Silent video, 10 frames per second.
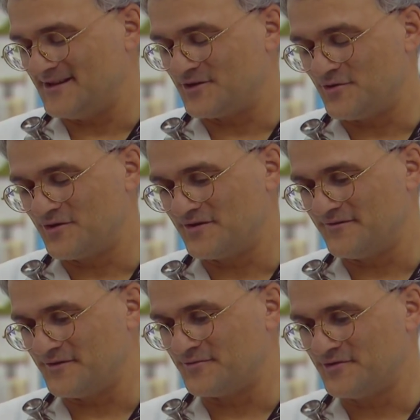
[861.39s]
corner of
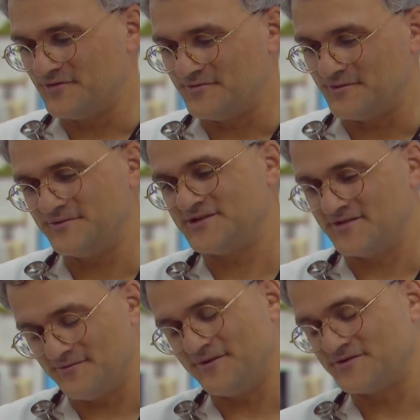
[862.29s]
the room,
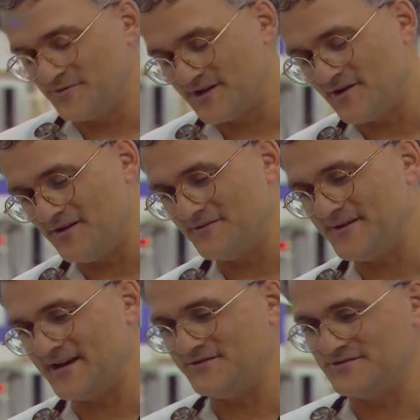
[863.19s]
which we call the
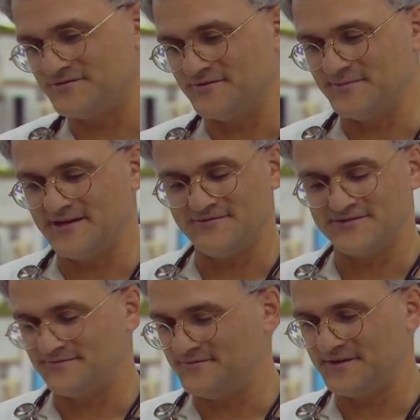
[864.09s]
bad news room. And he was
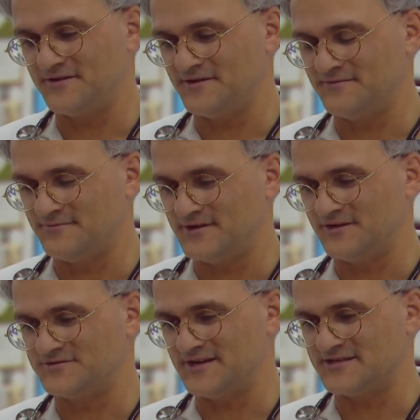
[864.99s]
a very well
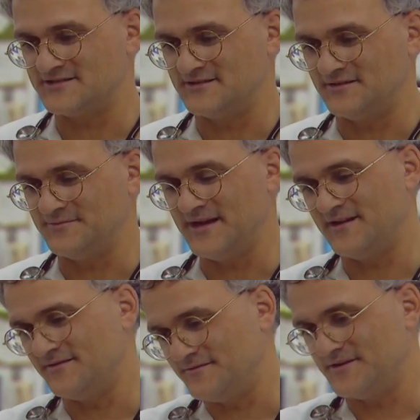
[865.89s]
dressed little man,
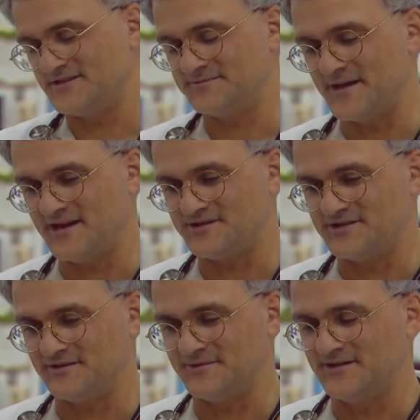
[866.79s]
a Hispanic
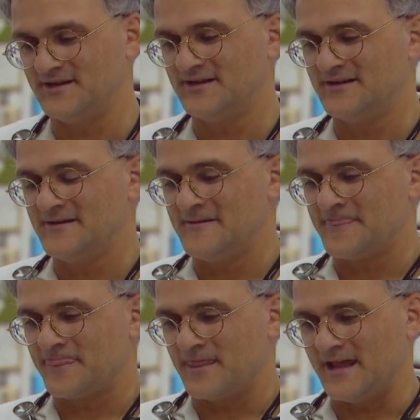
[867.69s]
gentleman.
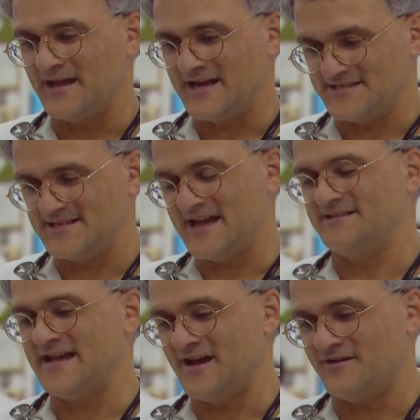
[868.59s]
And I sat
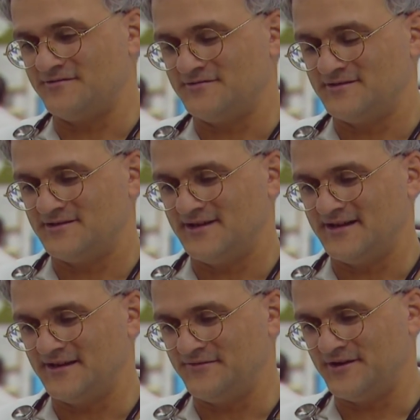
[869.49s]
down in
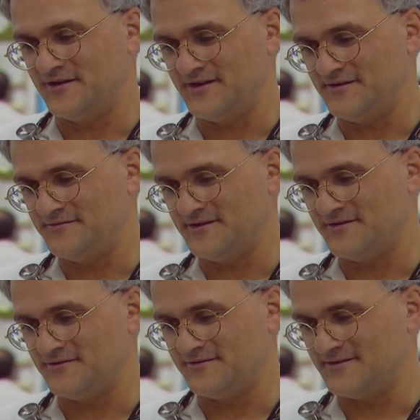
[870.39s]
a very, you
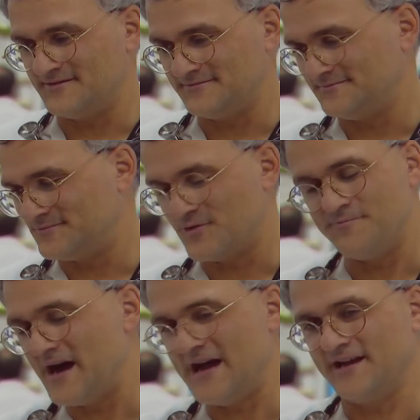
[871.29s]
know,
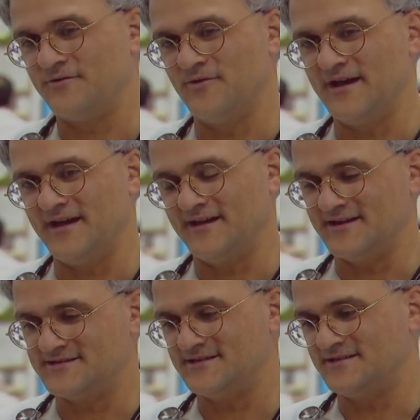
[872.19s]
robotic way, and
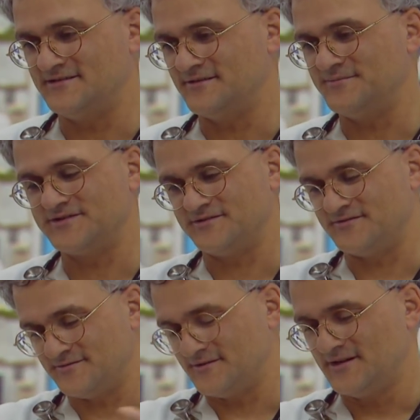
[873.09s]
I said, you know,
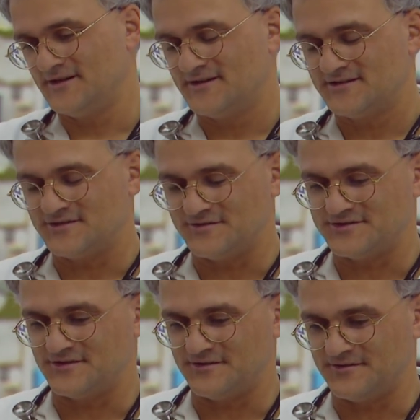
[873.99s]
Mr.
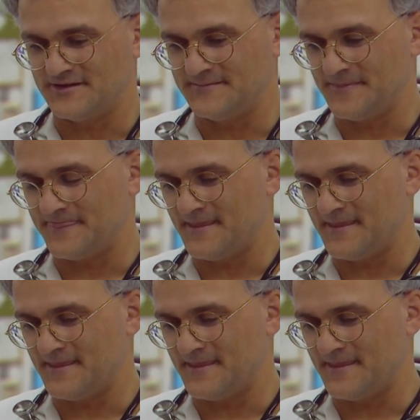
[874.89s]
So-and-so, and